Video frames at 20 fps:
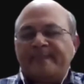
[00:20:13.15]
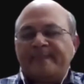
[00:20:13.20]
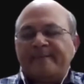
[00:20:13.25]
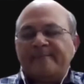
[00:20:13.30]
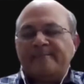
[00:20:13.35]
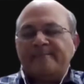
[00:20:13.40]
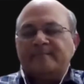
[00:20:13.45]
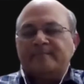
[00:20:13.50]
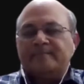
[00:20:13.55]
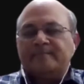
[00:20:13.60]

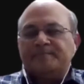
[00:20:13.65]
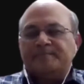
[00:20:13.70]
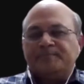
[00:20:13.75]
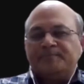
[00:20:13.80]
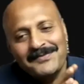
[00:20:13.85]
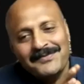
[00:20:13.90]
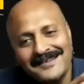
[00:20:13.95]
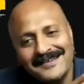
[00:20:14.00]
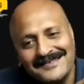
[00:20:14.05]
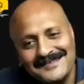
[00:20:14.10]
Yeah, so
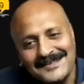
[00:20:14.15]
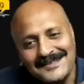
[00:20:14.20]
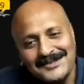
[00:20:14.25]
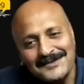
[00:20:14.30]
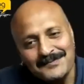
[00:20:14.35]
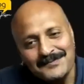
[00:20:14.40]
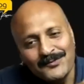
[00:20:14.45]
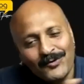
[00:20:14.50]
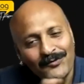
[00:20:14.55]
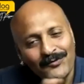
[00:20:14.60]

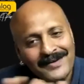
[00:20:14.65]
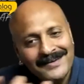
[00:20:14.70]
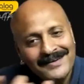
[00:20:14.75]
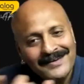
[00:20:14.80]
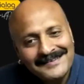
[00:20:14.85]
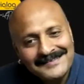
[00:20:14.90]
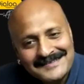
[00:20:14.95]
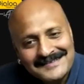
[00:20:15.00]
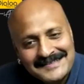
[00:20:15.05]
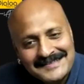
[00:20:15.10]
just moving
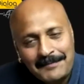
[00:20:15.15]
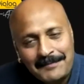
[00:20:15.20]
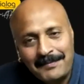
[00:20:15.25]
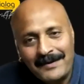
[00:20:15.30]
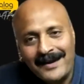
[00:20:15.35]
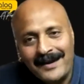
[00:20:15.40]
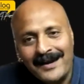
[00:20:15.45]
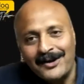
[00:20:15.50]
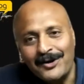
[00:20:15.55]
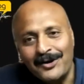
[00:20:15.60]
a step
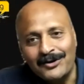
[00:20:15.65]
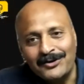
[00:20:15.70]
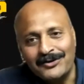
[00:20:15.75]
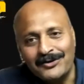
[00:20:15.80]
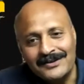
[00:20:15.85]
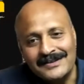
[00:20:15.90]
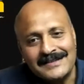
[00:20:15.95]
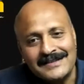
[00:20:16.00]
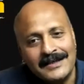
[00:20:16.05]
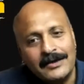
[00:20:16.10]
ahead onto
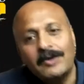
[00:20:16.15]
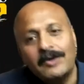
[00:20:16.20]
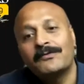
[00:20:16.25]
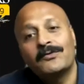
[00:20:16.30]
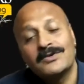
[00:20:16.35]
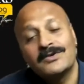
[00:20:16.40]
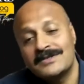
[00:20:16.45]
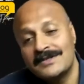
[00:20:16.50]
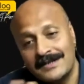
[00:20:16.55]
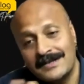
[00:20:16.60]
this, like of
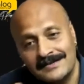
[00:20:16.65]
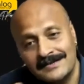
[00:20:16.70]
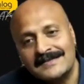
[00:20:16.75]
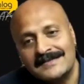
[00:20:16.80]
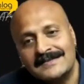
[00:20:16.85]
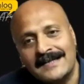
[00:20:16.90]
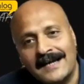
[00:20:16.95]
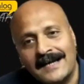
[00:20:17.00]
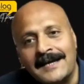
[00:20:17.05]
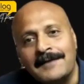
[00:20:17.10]
course there is
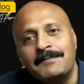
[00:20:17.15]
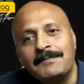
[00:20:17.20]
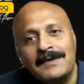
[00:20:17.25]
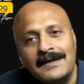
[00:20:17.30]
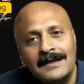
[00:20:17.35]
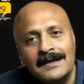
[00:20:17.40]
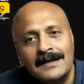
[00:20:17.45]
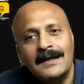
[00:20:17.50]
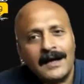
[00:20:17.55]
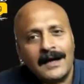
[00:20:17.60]
this IP
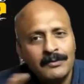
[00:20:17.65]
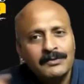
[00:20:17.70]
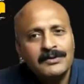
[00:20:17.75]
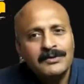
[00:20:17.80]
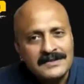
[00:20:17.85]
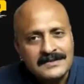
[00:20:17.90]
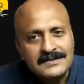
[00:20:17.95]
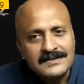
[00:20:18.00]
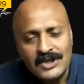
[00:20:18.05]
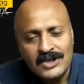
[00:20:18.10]
and how
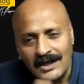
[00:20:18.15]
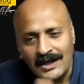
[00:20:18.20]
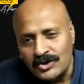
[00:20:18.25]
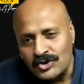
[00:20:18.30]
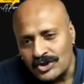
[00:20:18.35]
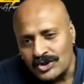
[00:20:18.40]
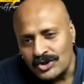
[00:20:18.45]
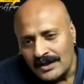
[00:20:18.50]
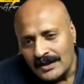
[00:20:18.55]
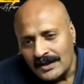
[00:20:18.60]
things
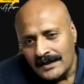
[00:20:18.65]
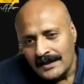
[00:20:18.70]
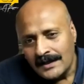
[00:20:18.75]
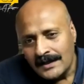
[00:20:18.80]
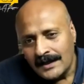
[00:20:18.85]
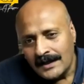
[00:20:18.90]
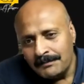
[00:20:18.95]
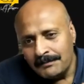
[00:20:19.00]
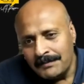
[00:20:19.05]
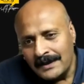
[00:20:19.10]
change,
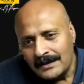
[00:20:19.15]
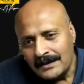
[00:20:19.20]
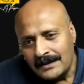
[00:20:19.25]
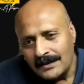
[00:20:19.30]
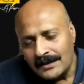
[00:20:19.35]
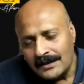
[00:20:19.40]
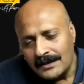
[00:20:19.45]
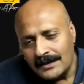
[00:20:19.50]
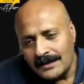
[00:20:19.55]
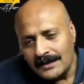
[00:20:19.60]
but
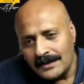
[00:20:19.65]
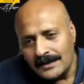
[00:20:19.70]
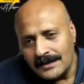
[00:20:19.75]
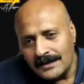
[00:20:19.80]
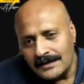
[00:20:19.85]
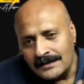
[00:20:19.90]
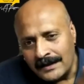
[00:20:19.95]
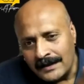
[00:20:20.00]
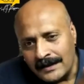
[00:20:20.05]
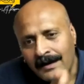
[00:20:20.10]

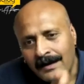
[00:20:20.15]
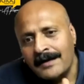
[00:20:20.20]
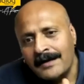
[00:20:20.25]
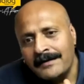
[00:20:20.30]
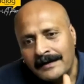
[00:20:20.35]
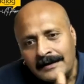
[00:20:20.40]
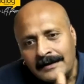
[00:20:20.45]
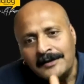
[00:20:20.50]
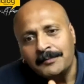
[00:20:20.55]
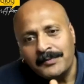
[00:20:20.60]
there are
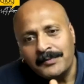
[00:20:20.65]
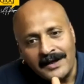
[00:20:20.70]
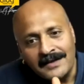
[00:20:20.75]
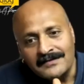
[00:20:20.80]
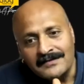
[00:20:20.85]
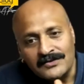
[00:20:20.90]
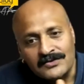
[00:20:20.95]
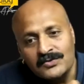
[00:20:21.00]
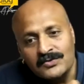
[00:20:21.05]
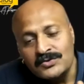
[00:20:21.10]

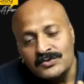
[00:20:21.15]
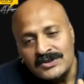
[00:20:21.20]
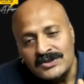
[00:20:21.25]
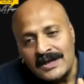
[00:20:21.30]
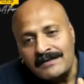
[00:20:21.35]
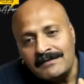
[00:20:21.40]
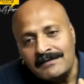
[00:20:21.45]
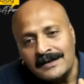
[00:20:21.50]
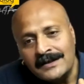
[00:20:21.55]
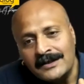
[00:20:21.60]
enterprises who
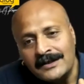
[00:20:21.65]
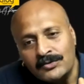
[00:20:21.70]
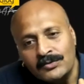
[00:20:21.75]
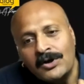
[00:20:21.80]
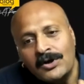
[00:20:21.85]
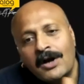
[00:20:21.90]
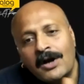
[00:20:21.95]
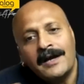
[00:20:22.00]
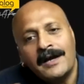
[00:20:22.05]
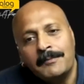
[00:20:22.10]
generally do
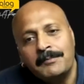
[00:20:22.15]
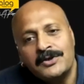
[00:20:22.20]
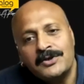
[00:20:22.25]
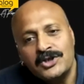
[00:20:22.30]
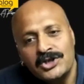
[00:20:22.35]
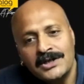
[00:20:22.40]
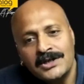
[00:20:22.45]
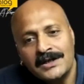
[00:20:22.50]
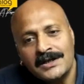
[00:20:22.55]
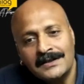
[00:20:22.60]
not
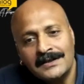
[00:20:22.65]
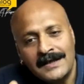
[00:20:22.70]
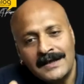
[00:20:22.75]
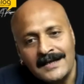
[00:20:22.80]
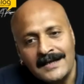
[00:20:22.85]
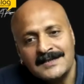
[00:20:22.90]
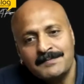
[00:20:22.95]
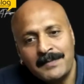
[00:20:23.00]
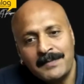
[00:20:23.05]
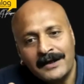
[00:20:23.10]
appreciate the
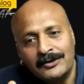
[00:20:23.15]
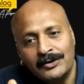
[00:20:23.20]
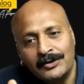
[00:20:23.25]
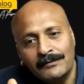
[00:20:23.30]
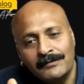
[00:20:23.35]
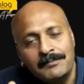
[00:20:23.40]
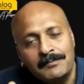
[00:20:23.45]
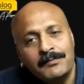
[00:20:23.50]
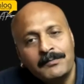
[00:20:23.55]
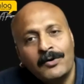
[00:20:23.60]
aspect
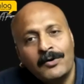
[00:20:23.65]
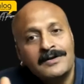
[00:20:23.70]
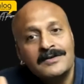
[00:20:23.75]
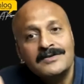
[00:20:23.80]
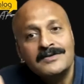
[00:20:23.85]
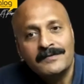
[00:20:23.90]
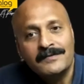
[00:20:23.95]
of importance of